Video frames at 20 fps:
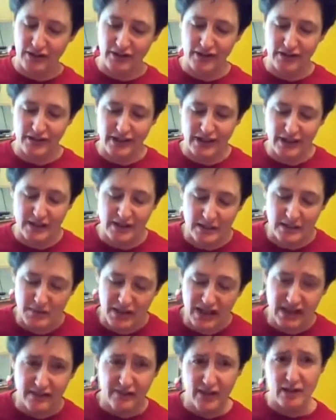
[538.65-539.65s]
You're going
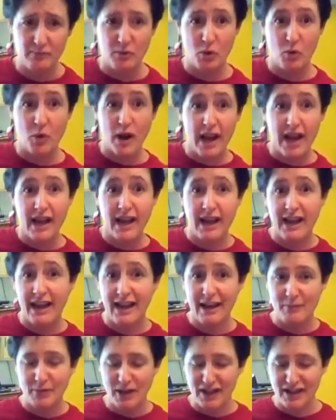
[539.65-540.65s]
to be giving them
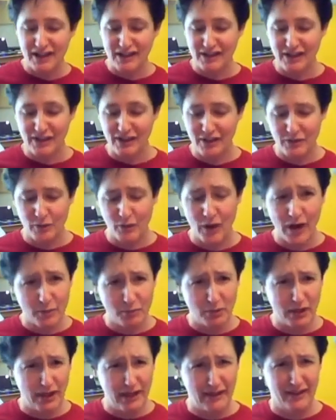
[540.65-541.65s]
away because you don't want
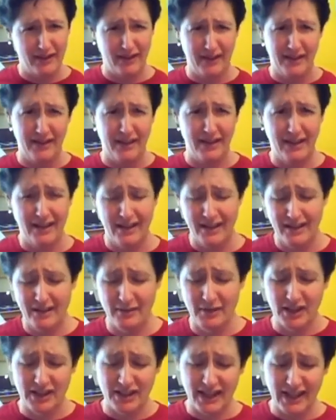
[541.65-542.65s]
to play the thing,
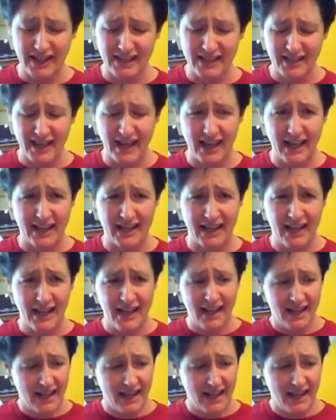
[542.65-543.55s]
which is kind of sad.